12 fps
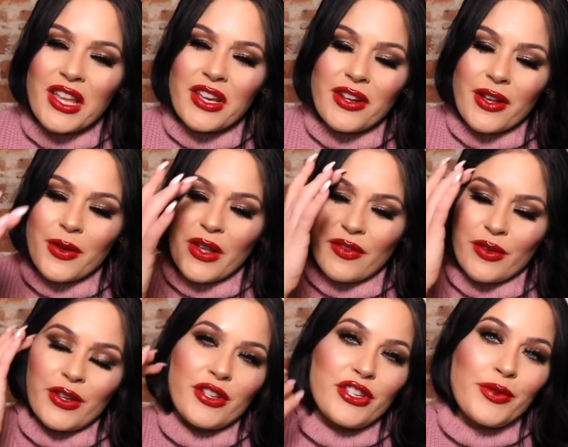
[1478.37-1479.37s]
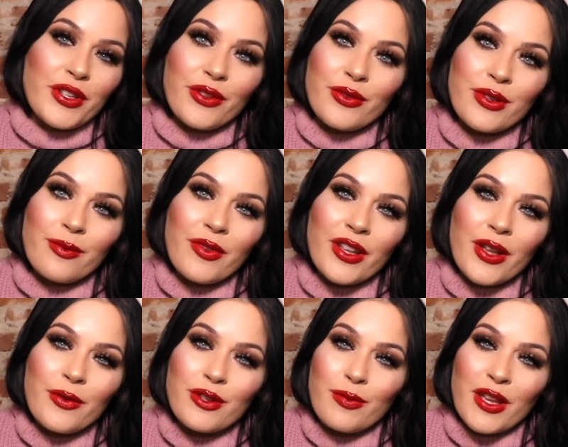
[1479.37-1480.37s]
you know, if you can do a YouTube
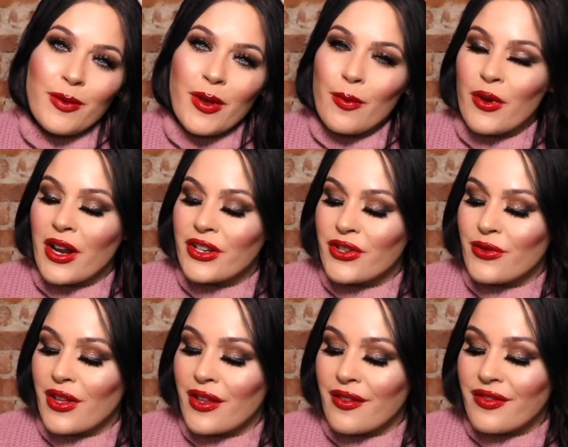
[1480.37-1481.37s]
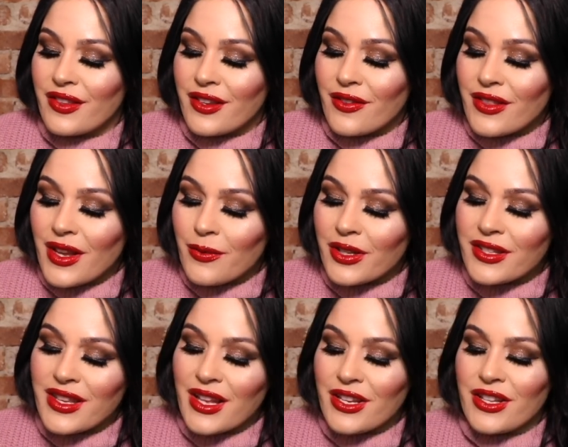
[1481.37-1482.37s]
video and speak about products you love, you know, they will
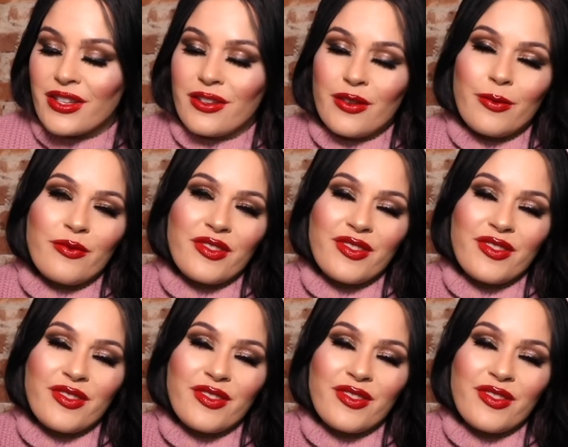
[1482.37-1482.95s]
send you